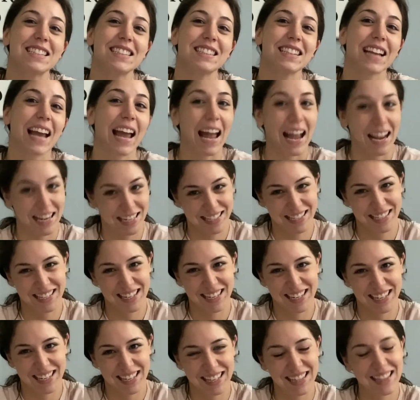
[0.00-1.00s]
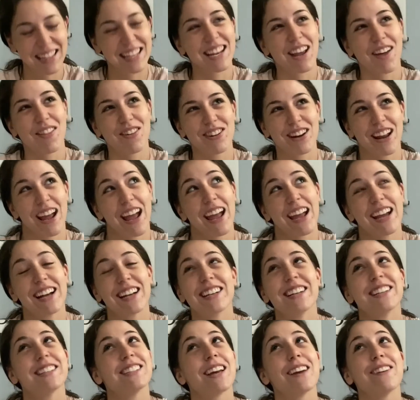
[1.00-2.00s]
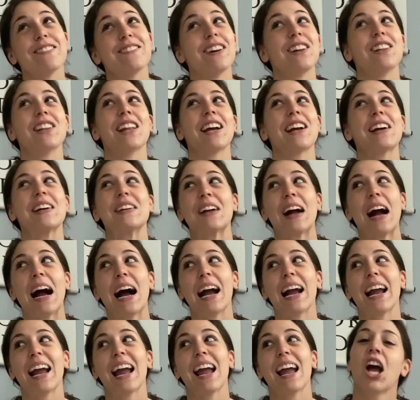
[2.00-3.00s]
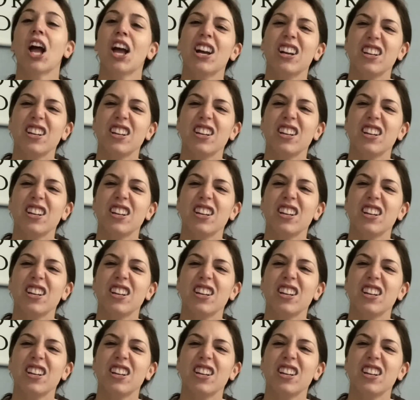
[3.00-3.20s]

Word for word: accident the other day because I felt like crying.